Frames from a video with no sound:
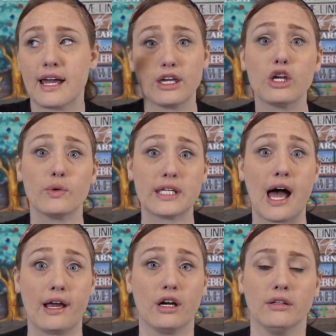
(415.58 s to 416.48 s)
IQ is
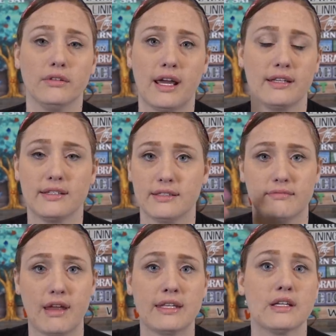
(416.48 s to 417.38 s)
higher. It's
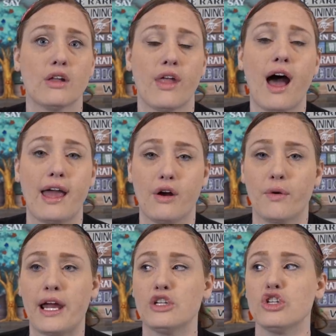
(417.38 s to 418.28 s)
it's on the higher
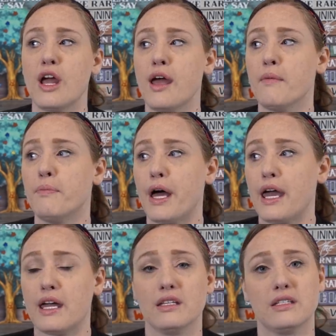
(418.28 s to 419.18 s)
range
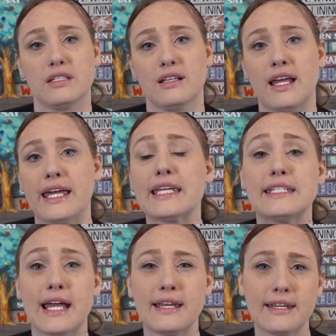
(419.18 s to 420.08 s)
but like his
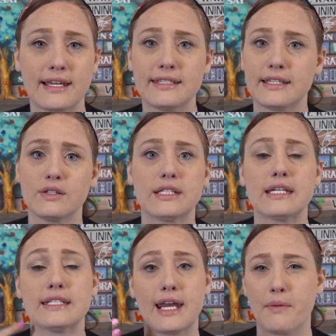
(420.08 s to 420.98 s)
day-to-day -day skills he
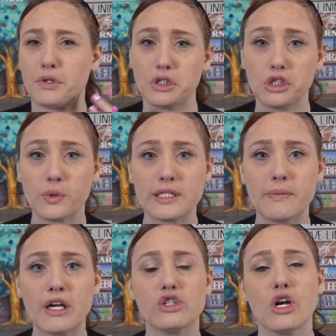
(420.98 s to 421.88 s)
isn't able to do as
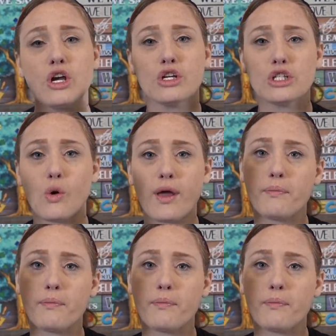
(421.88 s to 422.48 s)
much so it